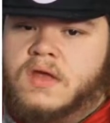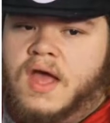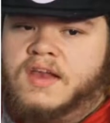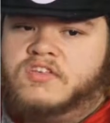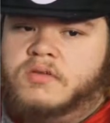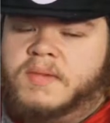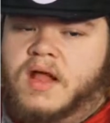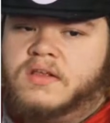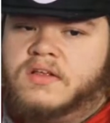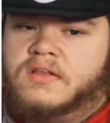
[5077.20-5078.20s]
I should be
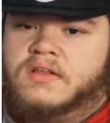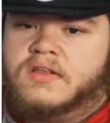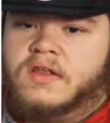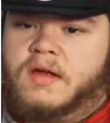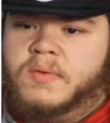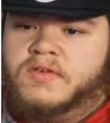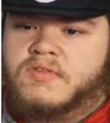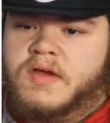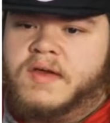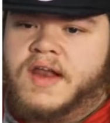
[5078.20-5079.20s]
able to. We can
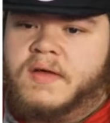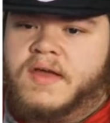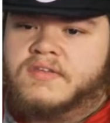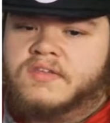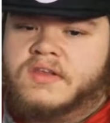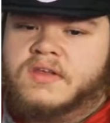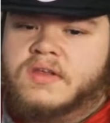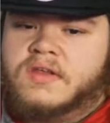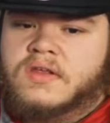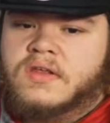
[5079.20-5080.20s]
try it right now. Actually,
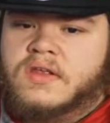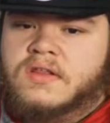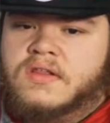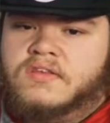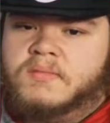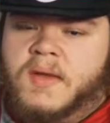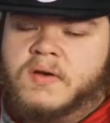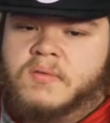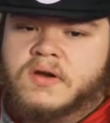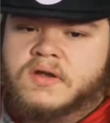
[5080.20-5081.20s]
this
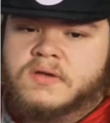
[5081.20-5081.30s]
might work.